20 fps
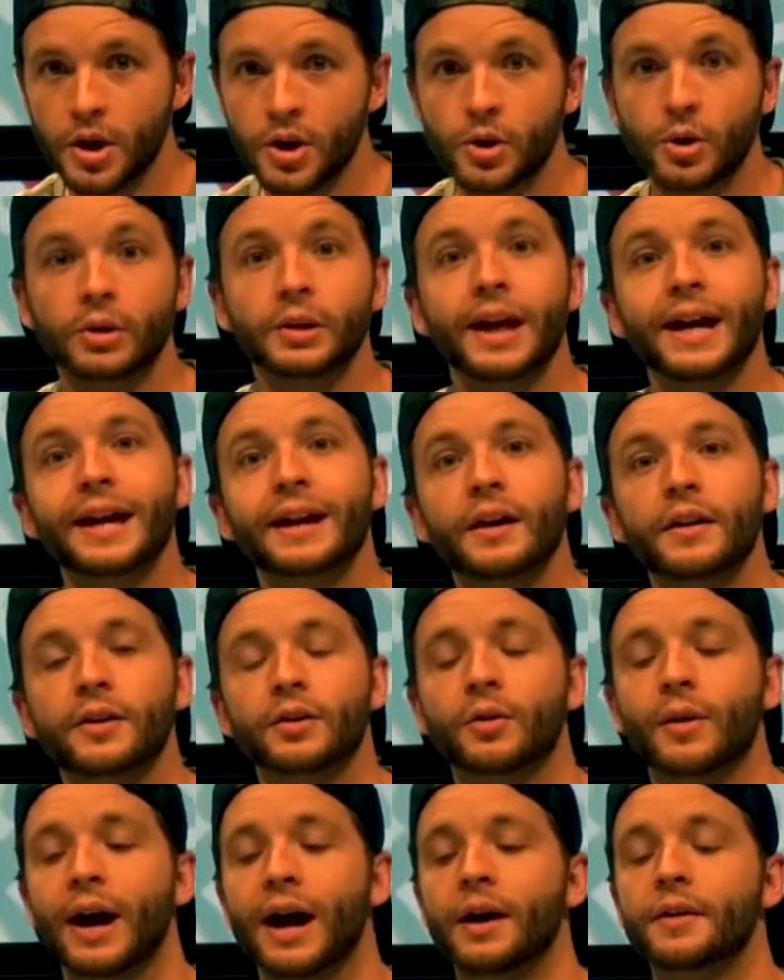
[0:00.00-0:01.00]
You'll lay it on
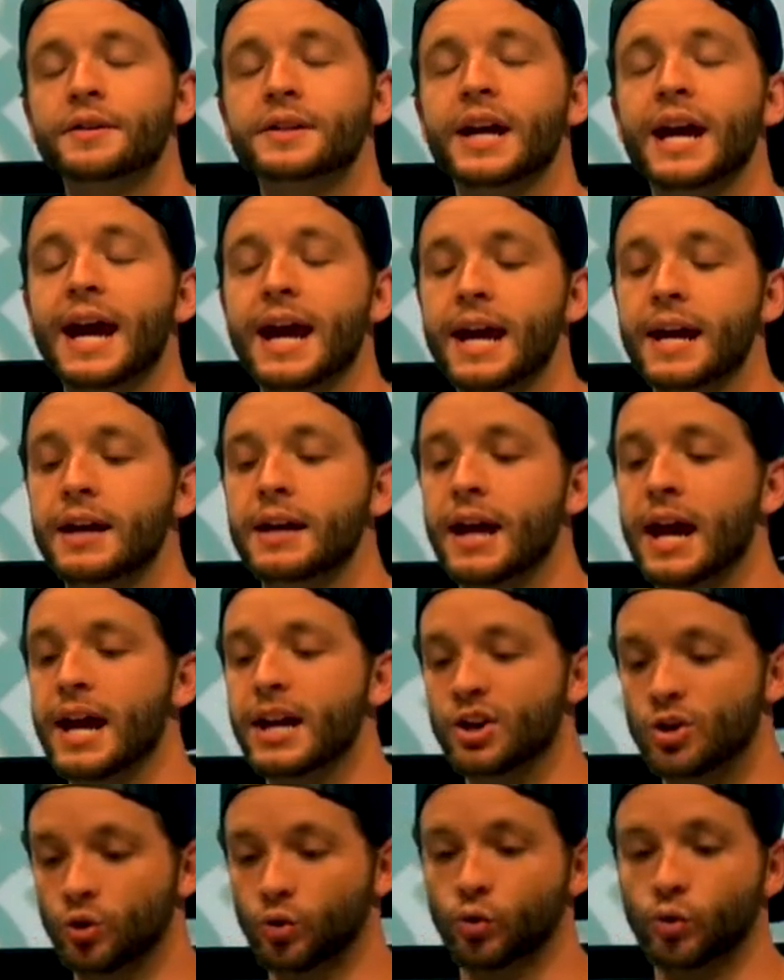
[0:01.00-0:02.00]
the ground,
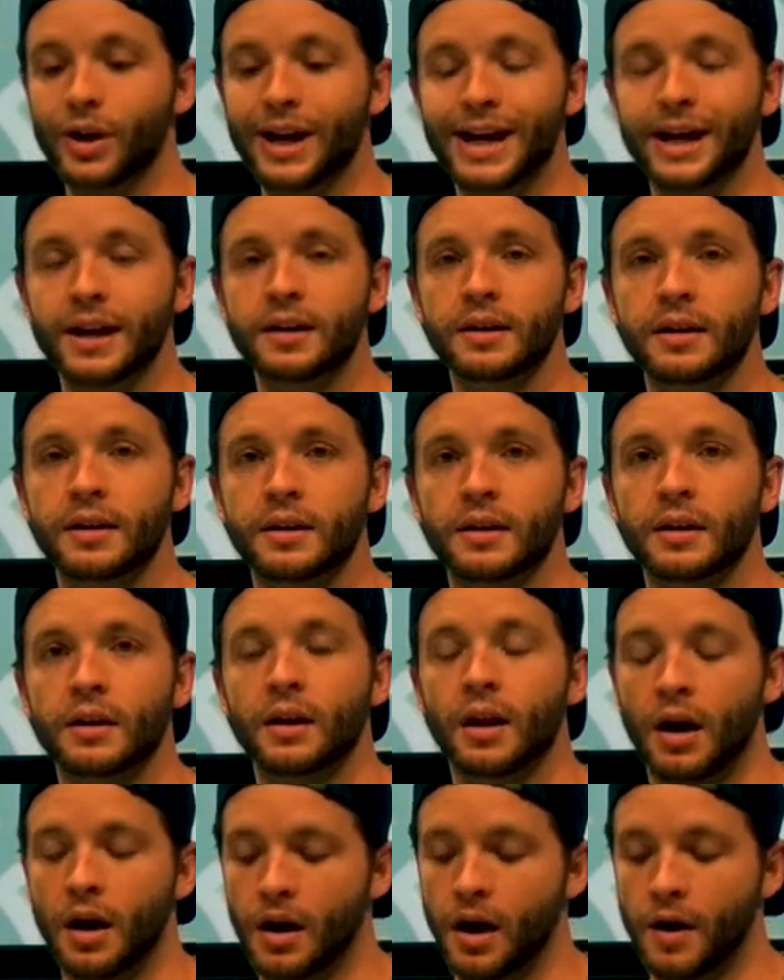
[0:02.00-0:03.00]
a grid,
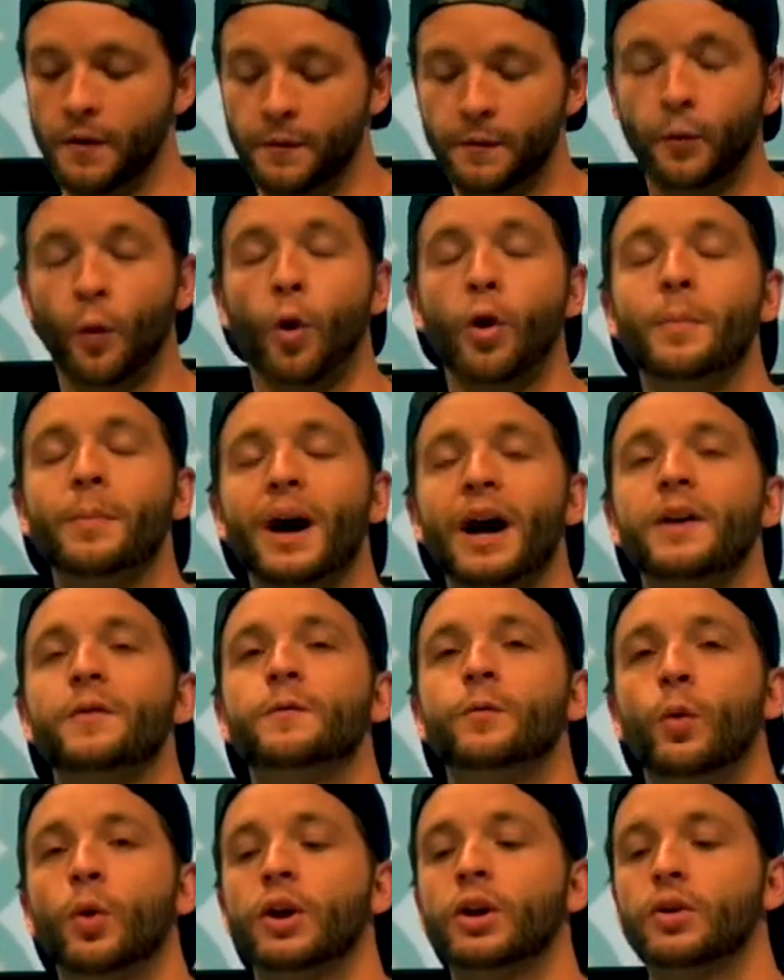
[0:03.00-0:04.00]
a
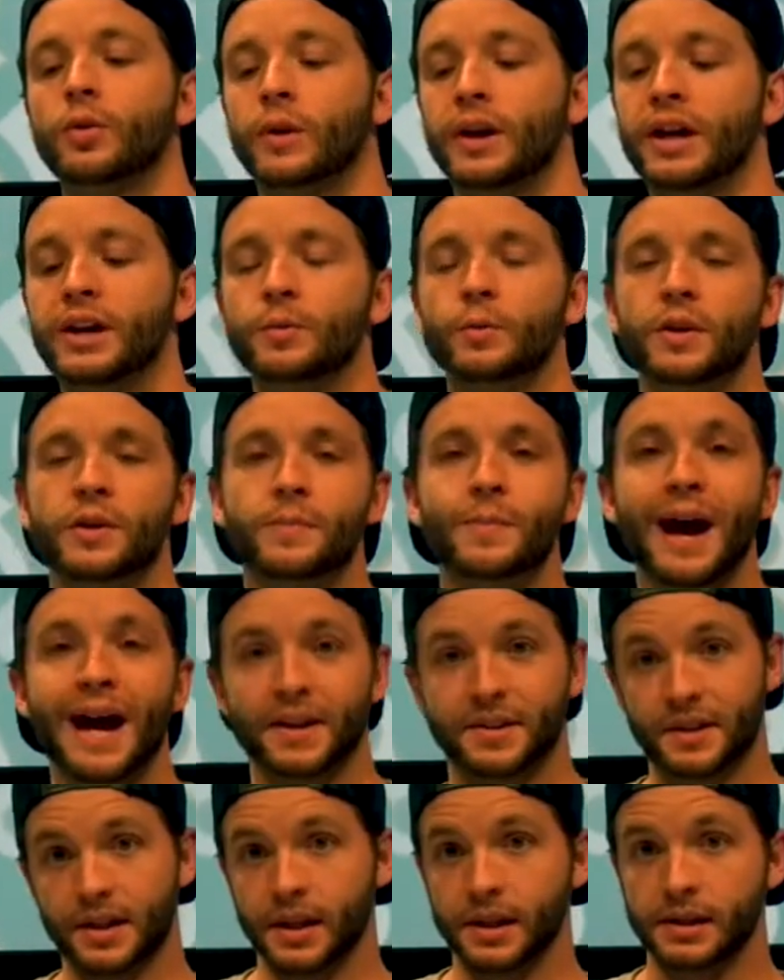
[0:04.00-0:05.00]
4x4 grid with
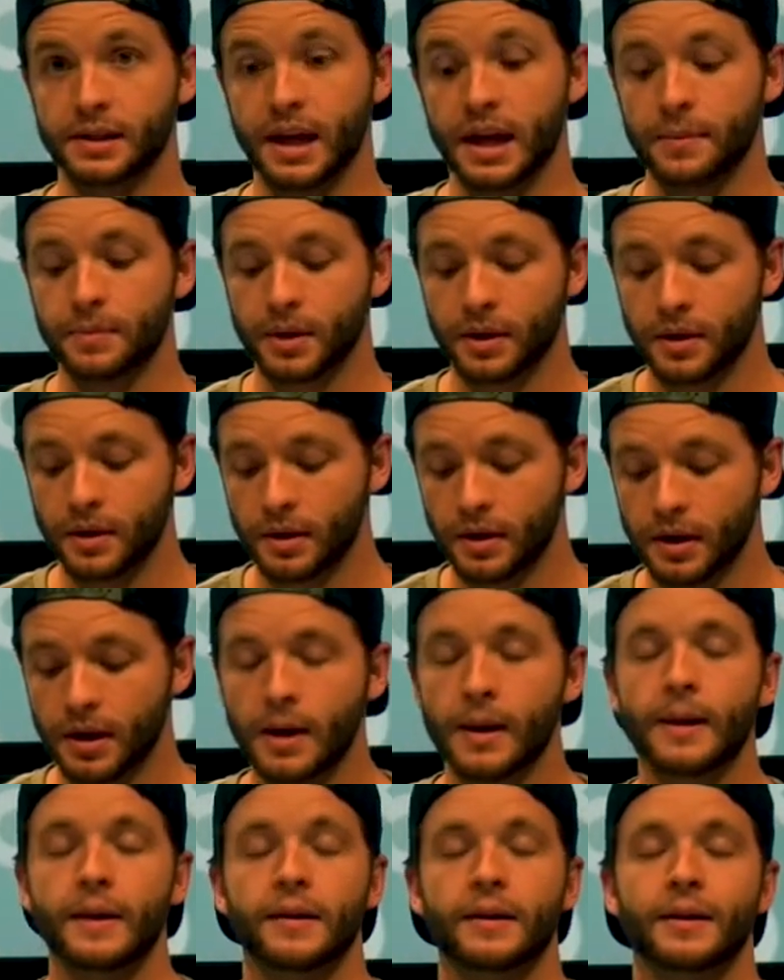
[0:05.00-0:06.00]
masking tape.
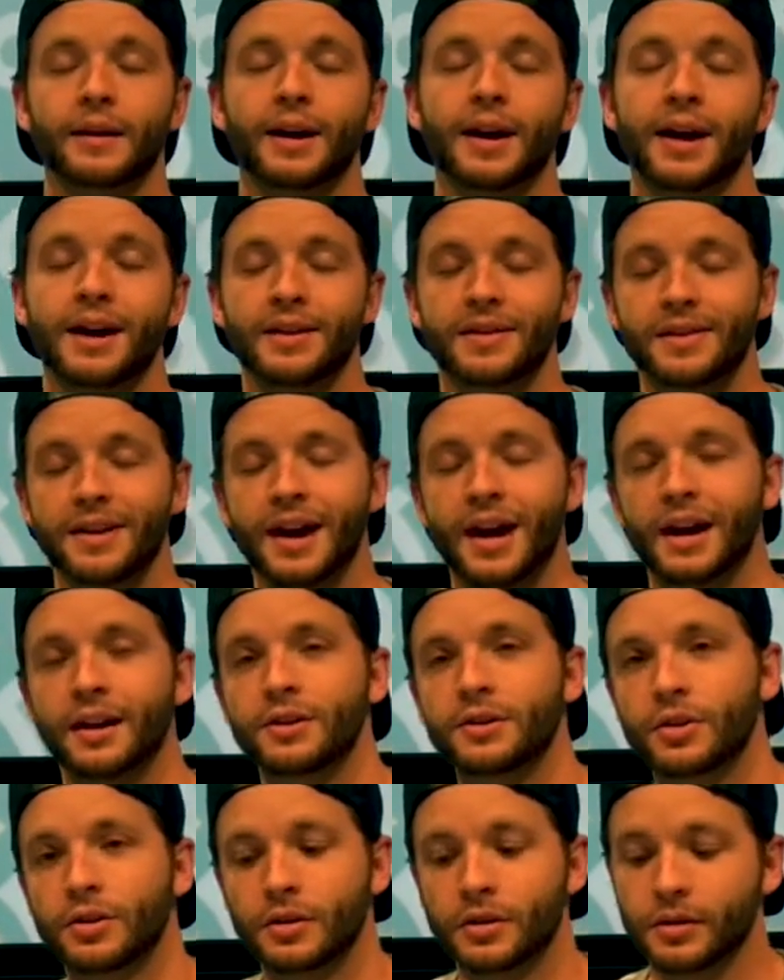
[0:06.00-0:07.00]
And
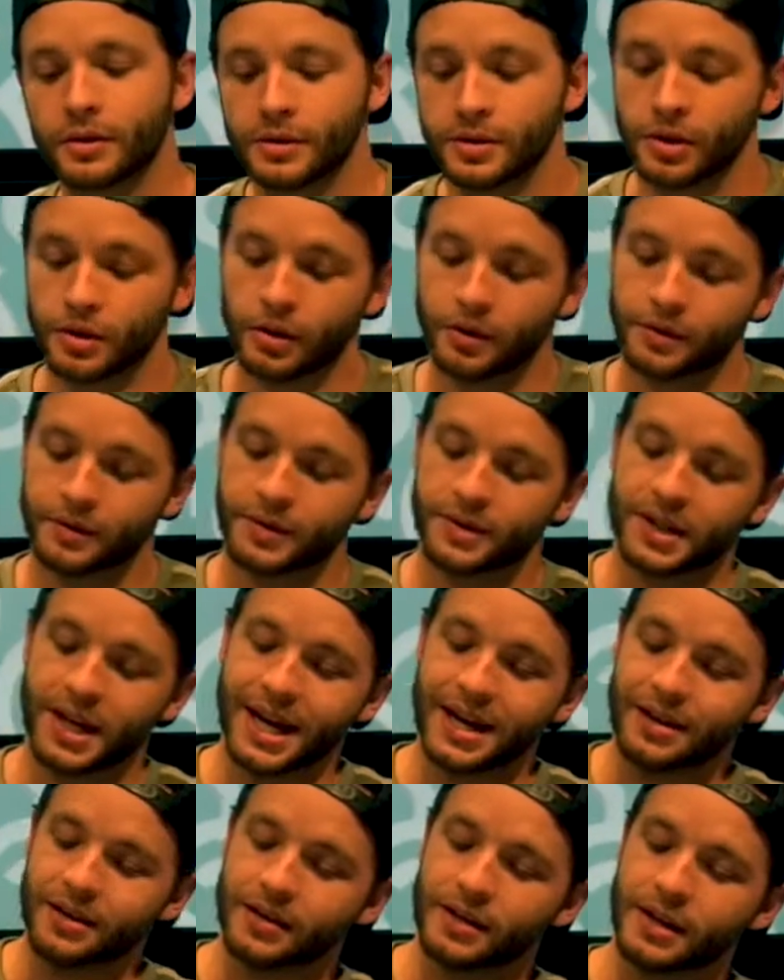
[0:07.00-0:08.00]
then you'll
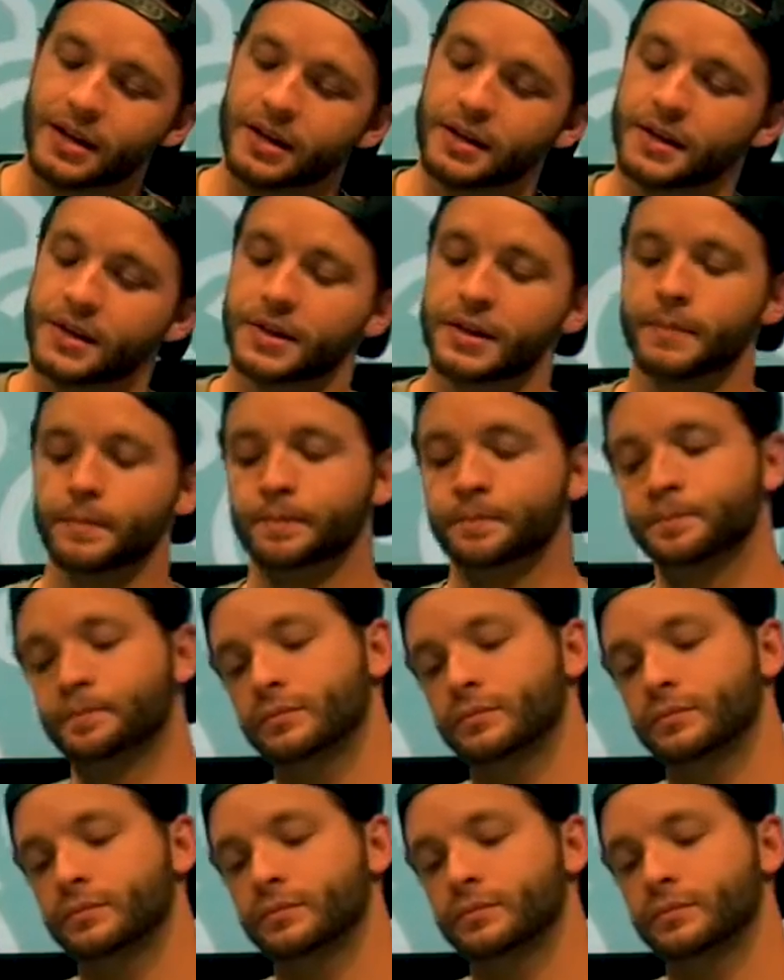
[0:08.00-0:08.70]
take these